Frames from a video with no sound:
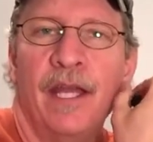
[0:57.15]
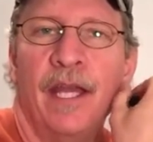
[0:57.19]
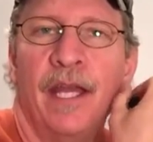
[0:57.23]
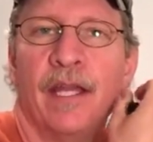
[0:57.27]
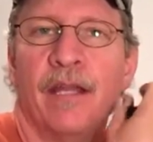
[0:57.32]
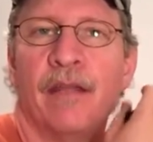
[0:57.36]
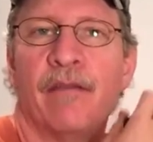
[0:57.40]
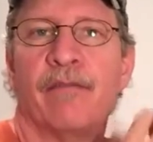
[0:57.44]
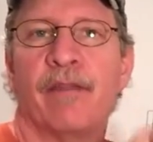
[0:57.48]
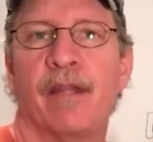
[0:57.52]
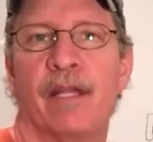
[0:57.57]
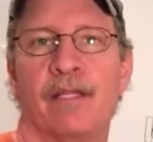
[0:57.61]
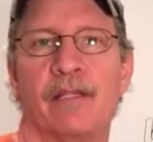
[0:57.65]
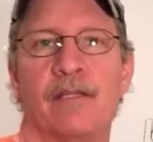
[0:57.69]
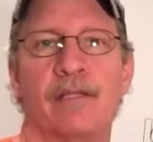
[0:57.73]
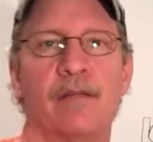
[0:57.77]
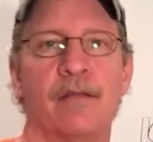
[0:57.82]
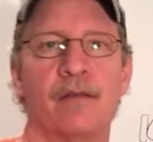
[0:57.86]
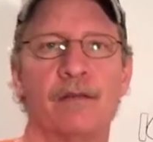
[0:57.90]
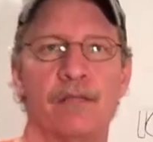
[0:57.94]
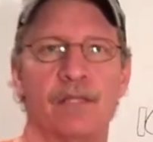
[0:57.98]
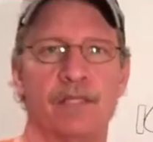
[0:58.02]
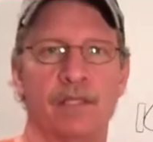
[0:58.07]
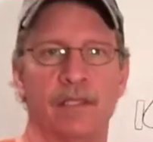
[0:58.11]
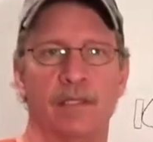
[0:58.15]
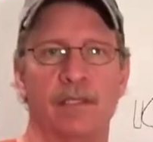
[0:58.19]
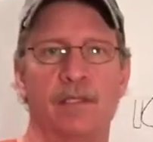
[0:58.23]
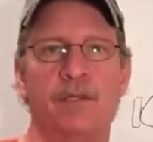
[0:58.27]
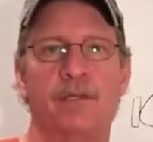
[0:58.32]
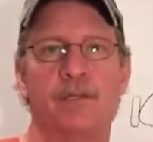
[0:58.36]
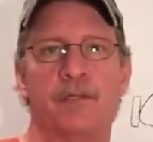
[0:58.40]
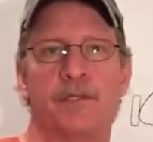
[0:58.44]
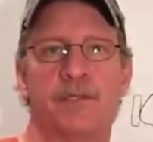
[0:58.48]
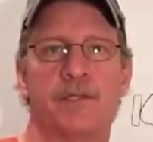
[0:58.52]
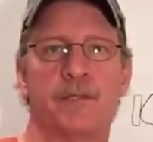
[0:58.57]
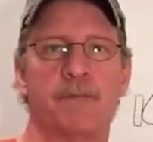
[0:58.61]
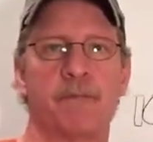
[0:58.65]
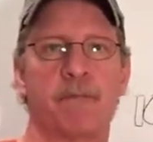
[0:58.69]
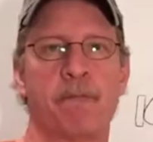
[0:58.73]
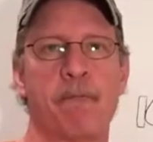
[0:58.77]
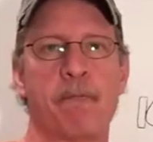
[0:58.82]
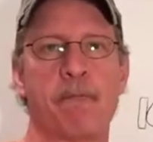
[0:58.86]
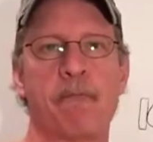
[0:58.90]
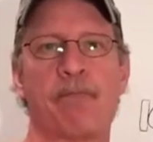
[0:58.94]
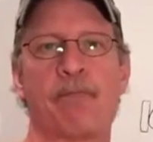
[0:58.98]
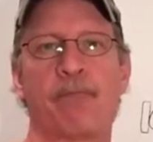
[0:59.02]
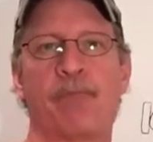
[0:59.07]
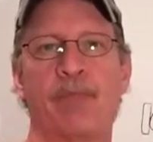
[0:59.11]
And if that stone is loose,
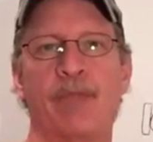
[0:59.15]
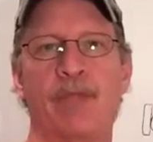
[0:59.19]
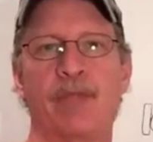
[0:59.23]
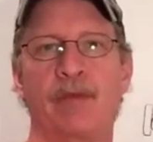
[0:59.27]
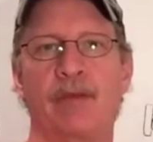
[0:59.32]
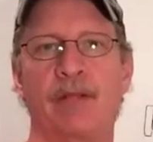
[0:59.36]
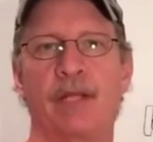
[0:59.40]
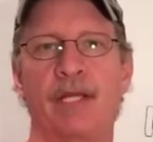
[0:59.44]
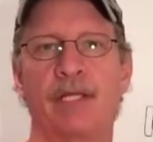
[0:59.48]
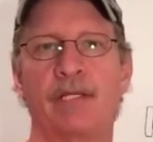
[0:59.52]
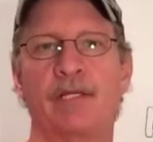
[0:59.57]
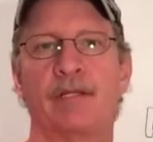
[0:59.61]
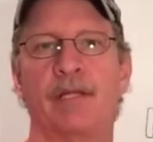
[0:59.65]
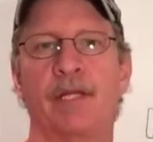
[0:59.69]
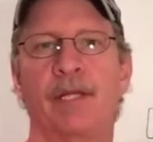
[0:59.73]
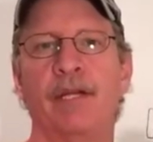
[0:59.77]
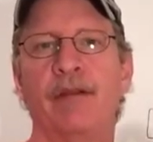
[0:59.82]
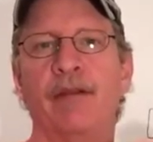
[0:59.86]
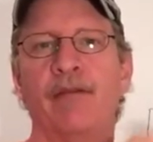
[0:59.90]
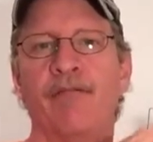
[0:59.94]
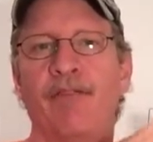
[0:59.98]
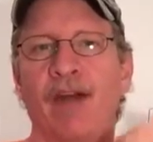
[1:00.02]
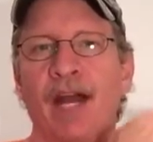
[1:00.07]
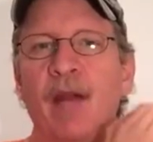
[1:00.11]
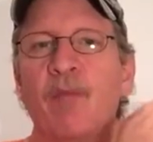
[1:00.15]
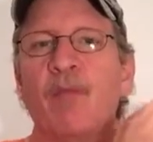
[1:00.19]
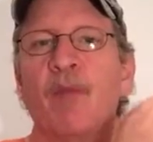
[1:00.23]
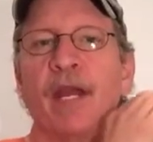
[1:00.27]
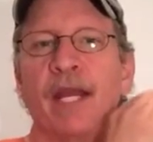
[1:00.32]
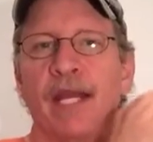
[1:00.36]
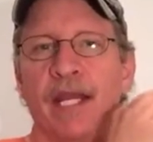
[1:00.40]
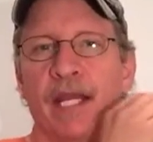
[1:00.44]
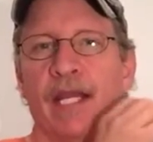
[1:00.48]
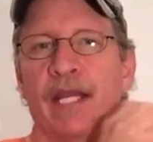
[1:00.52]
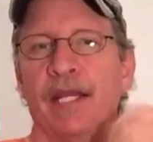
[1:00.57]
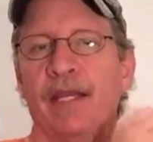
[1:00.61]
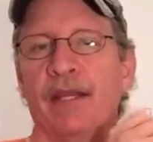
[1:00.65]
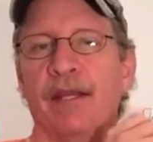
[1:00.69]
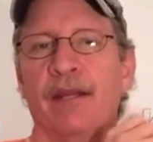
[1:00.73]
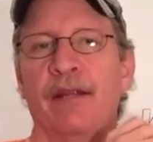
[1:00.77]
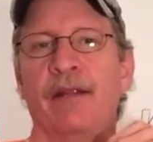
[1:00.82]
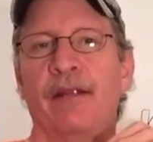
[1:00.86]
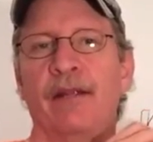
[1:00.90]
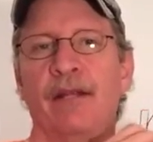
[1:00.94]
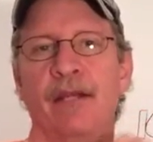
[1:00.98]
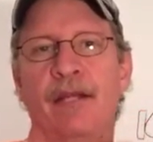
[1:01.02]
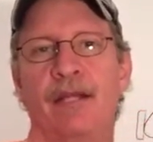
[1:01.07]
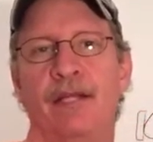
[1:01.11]
you'll actually hear it vibrating in
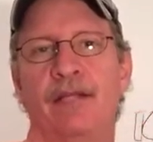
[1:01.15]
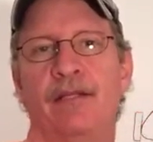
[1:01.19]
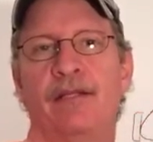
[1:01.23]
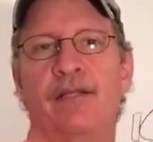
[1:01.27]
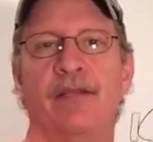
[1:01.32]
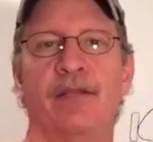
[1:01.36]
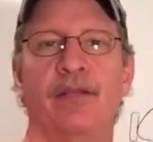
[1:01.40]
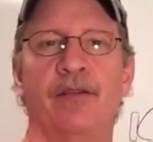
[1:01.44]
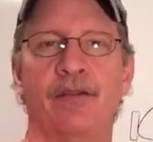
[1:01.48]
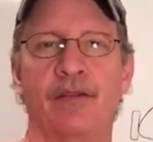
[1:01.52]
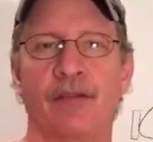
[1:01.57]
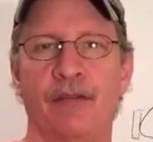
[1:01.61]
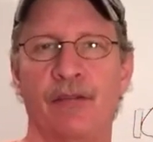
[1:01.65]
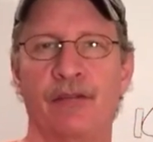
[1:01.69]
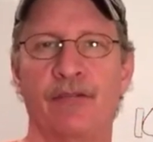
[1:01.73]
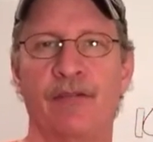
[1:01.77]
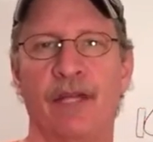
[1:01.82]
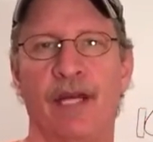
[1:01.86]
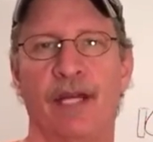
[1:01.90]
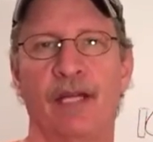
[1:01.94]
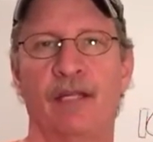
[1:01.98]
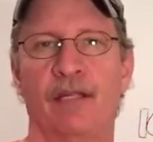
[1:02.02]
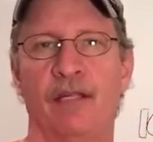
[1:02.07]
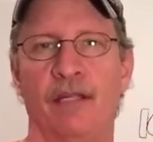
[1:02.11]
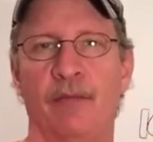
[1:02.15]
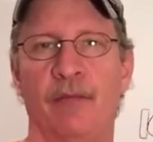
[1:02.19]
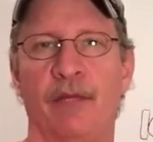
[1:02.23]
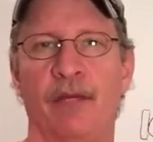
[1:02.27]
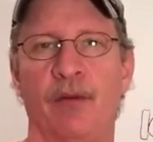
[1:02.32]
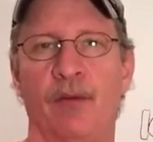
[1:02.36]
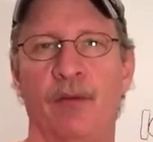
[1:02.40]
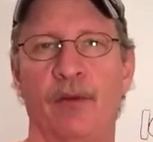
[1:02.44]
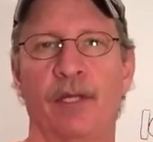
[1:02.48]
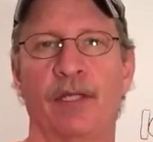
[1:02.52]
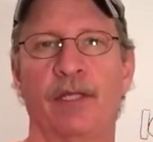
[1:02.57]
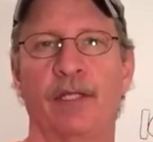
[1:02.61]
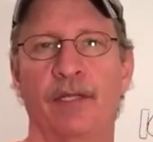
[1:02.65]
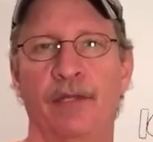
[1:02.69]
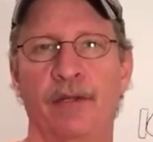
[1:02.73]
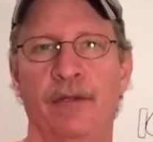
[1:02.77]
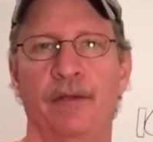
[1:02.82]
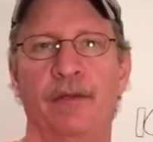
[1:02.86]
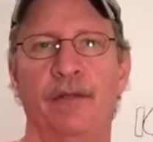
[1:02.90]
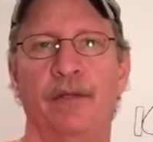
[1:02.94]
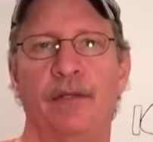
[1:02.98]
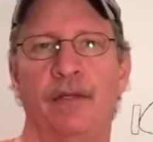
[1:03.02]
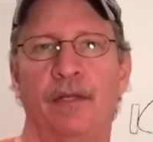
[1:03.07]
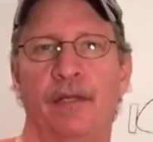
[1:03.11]
there, so you know you've got a little bit of work to
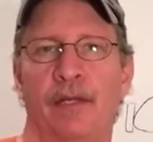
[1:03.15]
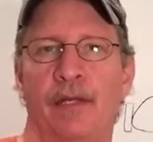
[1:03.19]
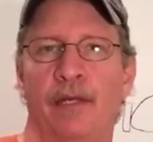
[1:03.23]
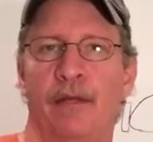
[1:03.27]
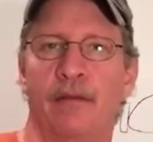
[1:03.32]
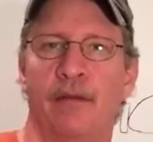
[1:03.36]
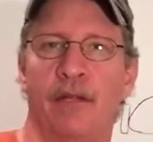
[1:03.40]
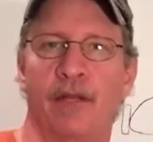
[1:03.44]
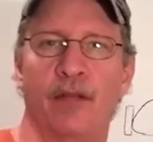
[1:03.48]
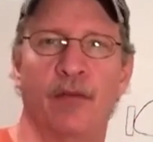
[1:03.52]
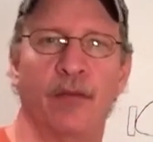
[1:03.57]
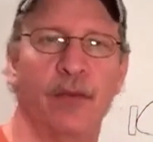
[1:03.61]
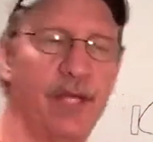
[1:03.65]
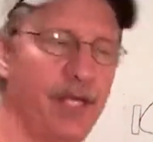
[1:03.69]
do. Another